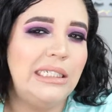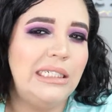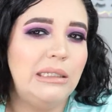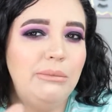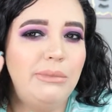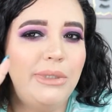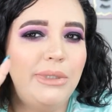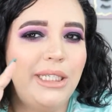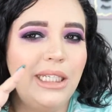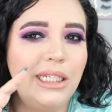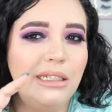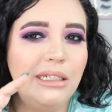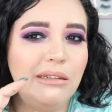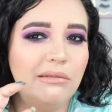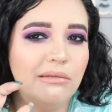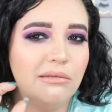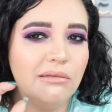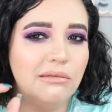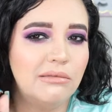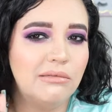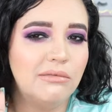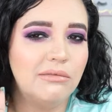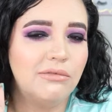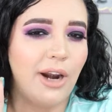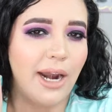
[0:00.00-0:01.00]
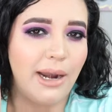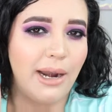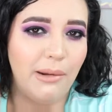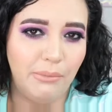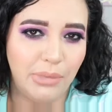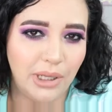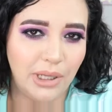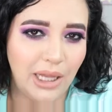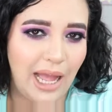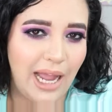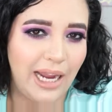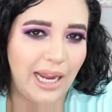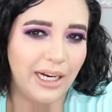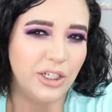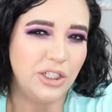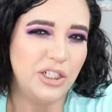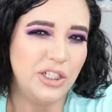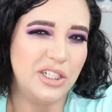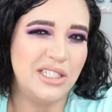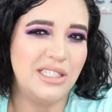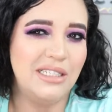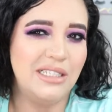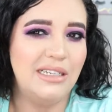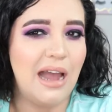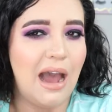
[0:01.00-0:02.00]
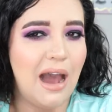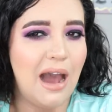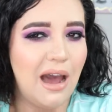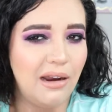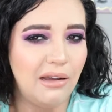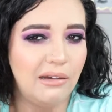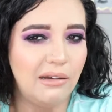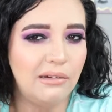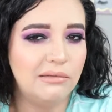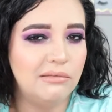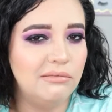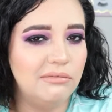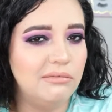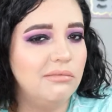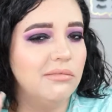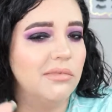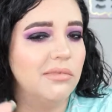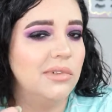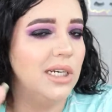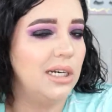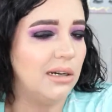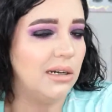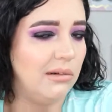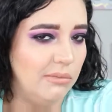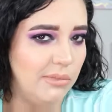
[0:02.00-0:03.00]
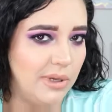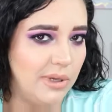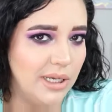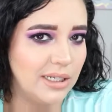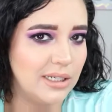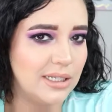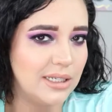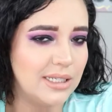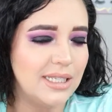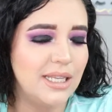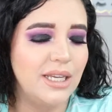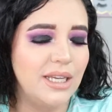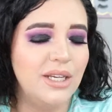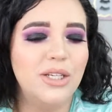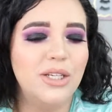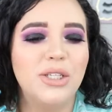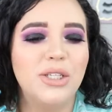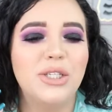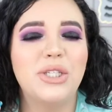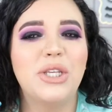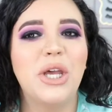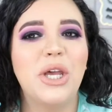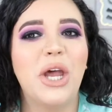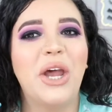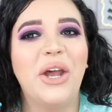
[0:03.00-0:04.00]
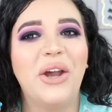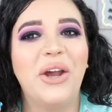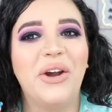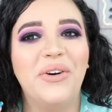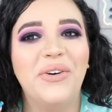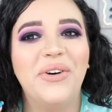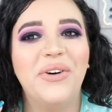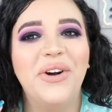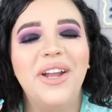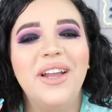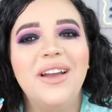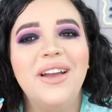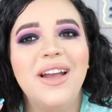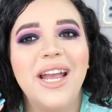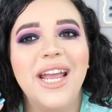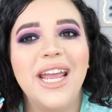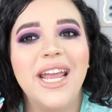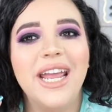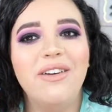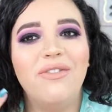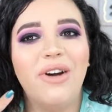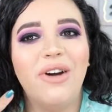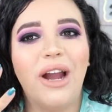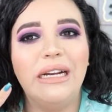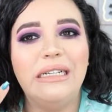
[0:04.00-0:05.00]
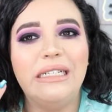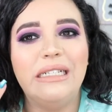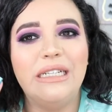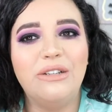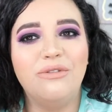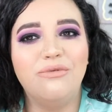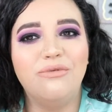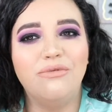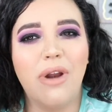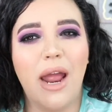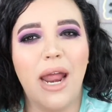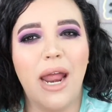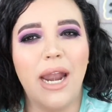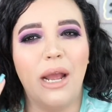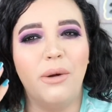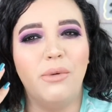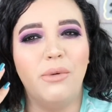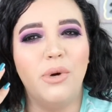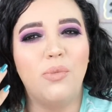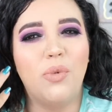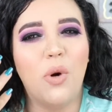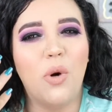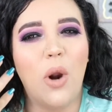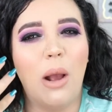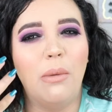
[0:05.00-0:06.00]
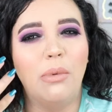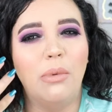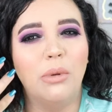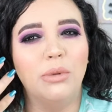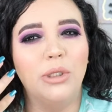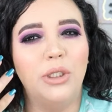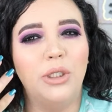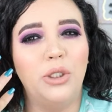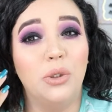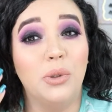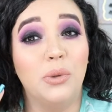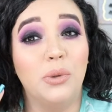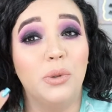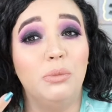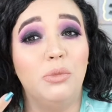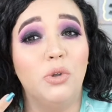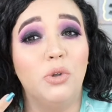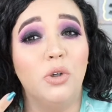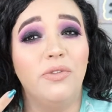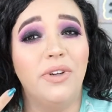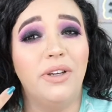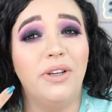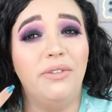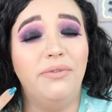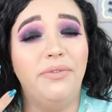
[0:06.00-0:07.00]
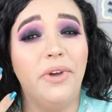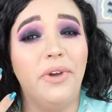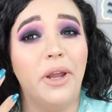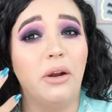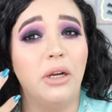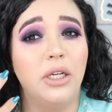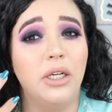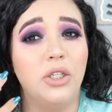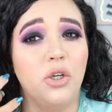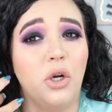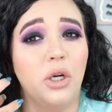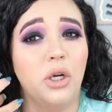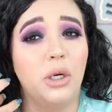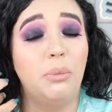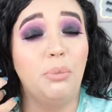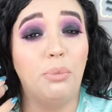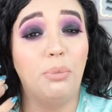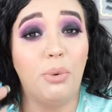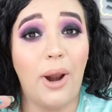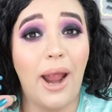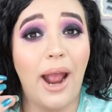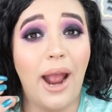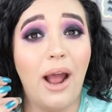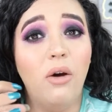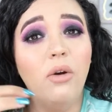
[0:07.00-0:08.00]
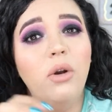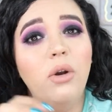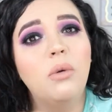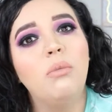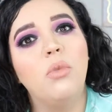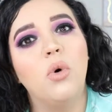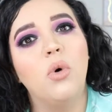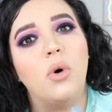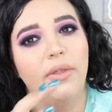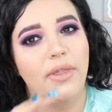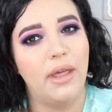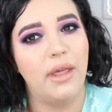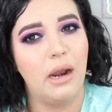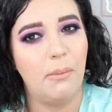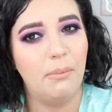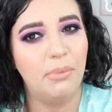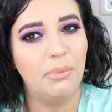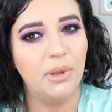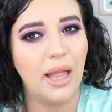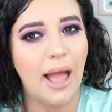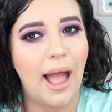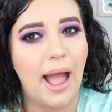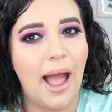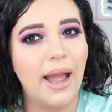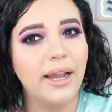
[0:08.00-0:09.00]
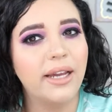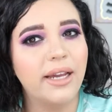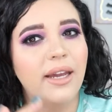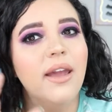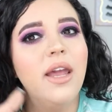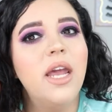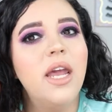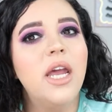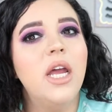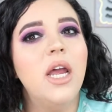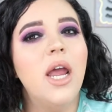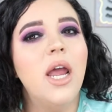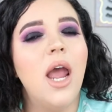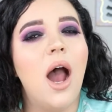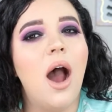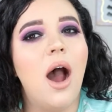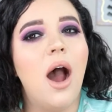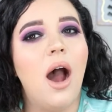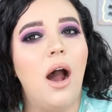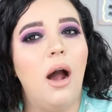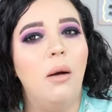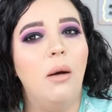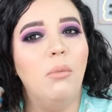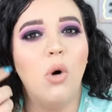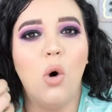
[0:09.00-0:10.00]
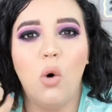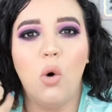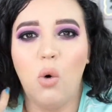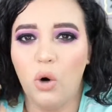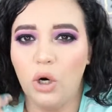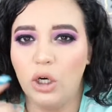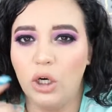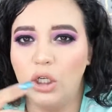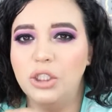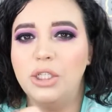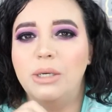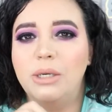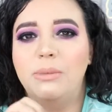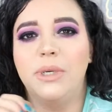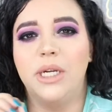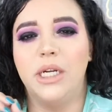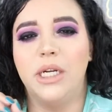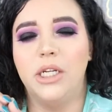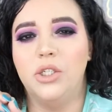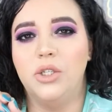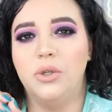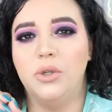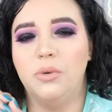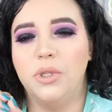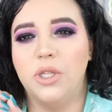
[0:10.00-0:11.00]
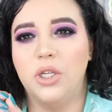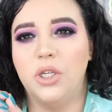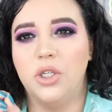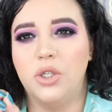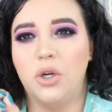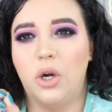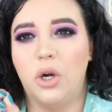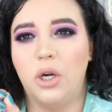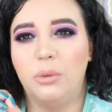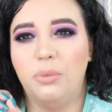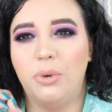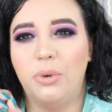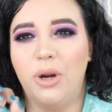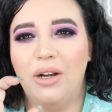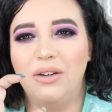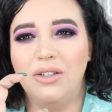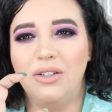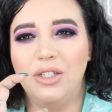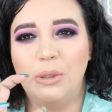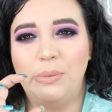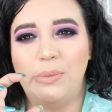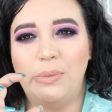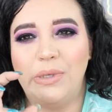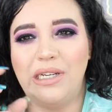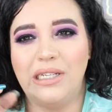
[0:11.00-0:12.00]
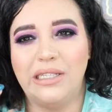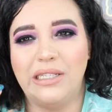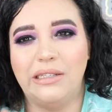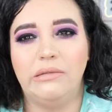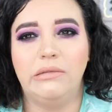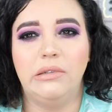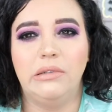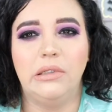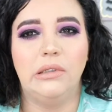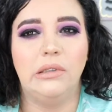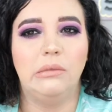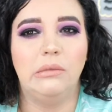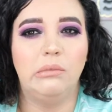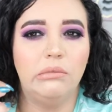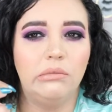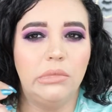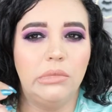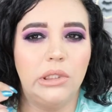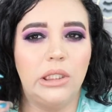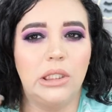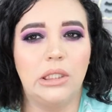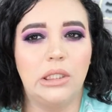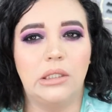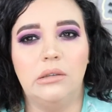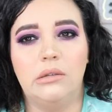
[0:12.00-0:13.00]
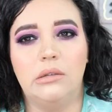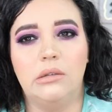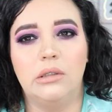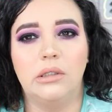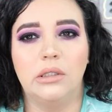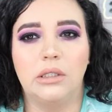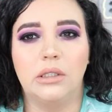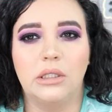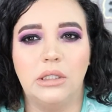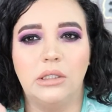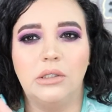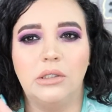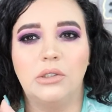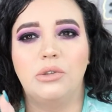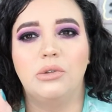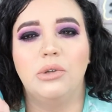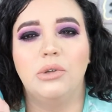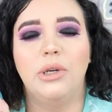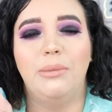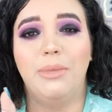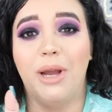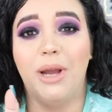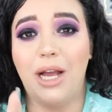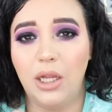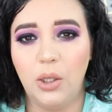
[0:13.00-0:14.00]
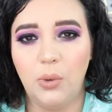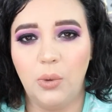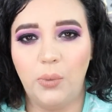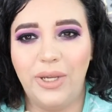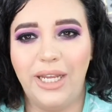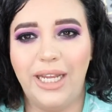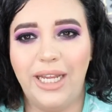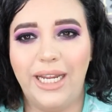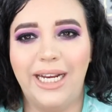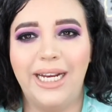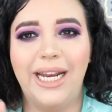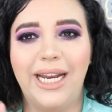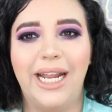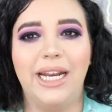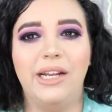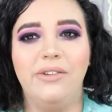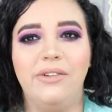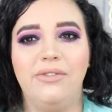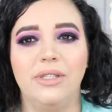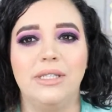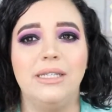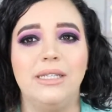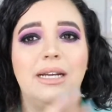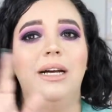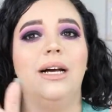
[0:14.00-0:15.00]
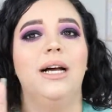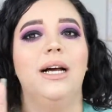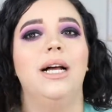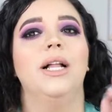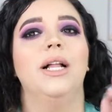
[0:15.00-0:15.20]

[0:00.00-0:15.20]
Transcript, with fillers: me and red and black are just not we don't mix so if I did red I would probably do it with more of a very dark brown more than a black um, orange I'm going to do with a dark brown just because I feel like black and orange is going to scream Halloween. And if it's not